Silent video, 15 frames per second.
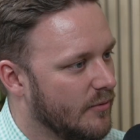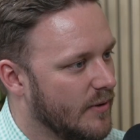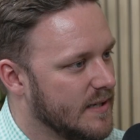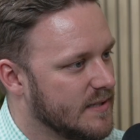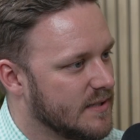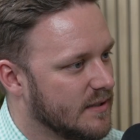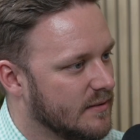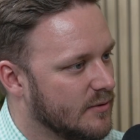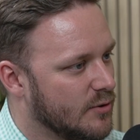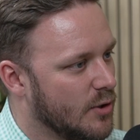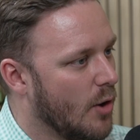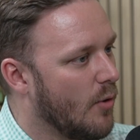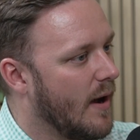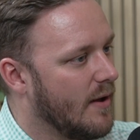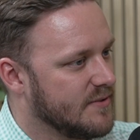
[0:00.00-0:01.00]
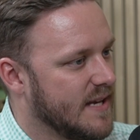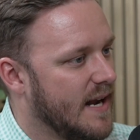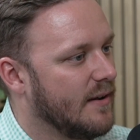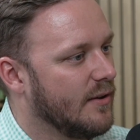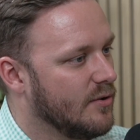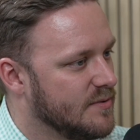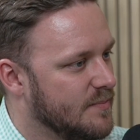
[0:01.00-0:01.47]
rate to go outside
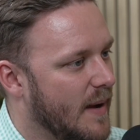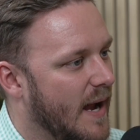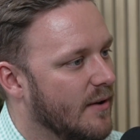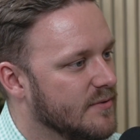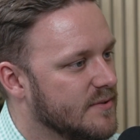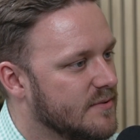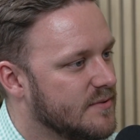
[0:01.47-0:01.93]
of those bounds.